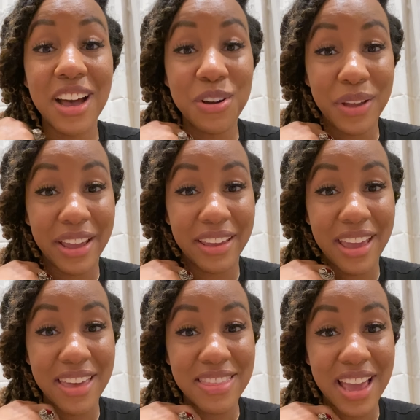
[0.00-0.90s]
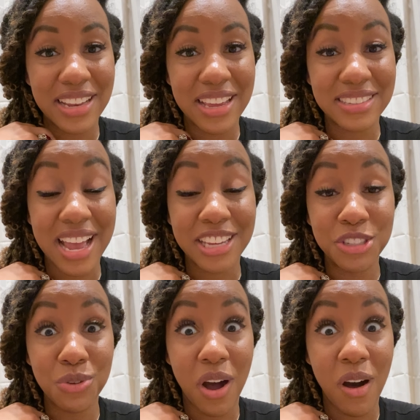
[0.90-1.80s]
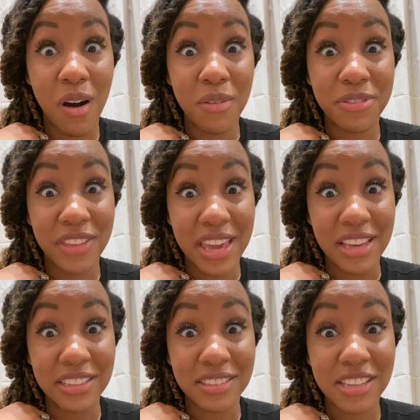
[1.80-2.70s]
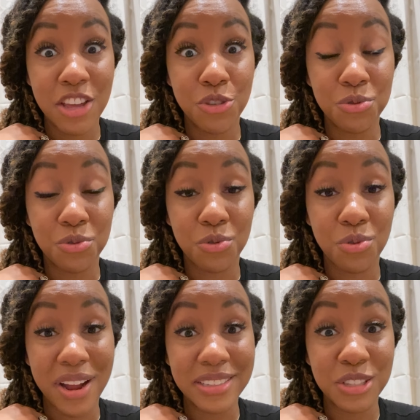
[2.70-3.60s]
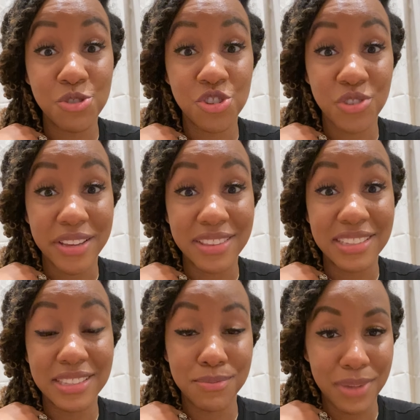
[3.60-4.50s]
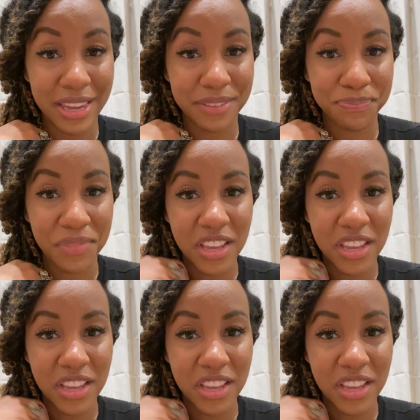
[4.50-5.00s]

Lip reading: Okay, and that is, I can do all things through Christ who strengthens me.